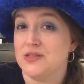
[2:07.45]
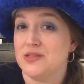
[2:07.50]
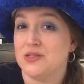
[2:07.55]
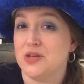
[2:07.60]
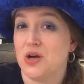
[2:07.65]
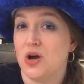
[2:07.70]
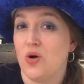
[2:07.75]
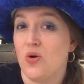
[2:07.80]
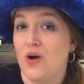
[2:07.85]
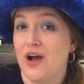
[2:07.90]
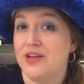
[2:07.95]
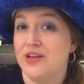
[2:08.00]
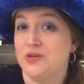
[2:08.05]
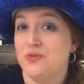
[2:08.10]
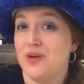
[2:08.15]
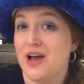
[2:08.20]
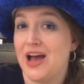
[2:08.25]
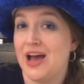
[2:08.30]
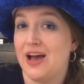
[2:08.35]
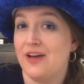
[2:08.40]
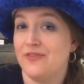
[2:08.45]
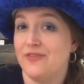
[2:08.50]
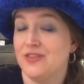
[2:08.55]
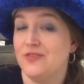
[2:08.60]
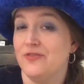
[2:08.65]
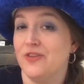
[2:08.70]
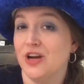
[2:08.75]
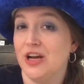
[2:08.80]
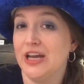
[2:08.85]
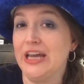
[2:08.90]
So I do have at
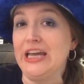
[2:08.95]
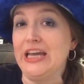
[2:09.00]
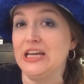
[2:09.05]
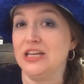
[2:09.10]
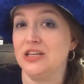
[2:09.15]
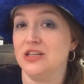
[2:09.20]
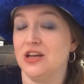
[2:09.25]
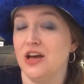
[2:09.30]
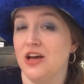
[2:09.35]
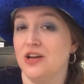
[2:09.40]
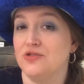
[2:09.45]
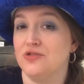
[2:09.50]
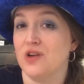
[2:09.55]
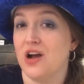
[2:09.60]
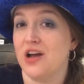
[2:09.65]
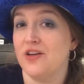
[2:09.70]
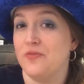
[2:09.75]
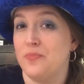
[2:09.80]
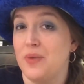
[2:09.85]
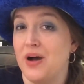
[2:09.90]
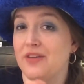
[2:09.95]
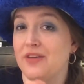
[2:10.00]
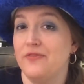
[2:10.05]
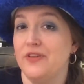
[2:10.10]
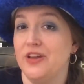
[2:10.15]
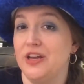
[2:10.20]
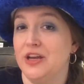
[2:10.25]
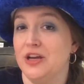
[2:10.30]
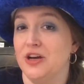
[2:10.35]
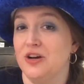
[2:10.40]
the very end a drive-by
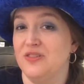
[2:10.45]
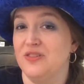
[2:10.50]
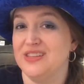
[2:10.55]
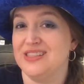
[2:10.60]
video.